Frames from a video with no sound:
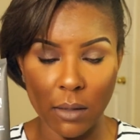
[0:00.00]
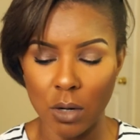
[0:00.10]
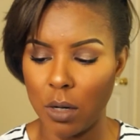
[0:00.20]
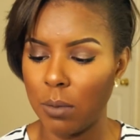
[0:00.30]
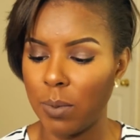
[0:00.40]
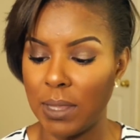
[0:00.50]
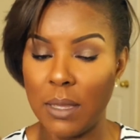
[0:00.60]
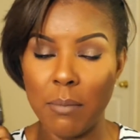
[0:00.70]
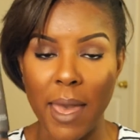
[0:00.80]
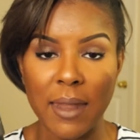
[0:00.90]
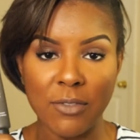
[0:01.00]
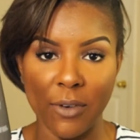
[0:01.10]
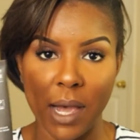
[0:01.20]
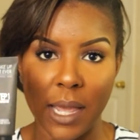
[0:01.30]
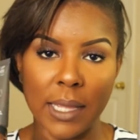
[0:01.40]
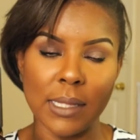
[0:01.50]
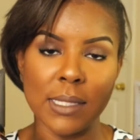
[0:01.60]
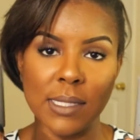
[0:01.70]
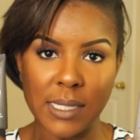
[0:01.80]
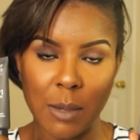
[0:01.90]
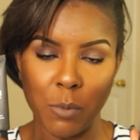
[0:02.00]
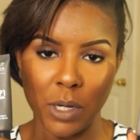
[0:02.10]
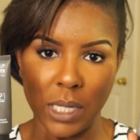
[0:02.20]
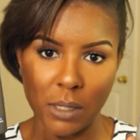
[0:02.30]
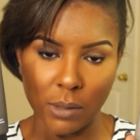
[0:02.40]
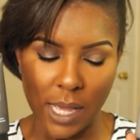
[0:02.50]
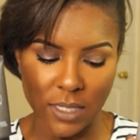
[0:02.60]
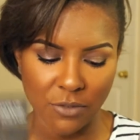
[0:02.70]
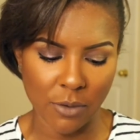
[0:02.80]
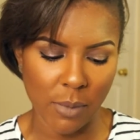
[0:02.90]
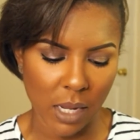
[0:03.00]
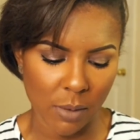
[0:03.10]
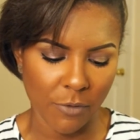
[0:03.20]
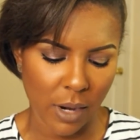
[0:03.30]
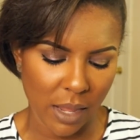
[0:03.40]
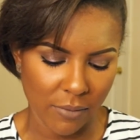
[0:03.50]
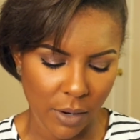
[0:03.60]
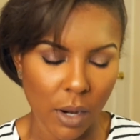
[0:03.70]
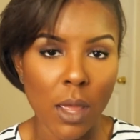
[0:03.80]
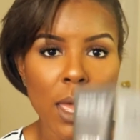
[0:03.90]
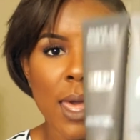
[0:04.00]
or with the Mattifying Step 1 Equalizer from Makeup Forever.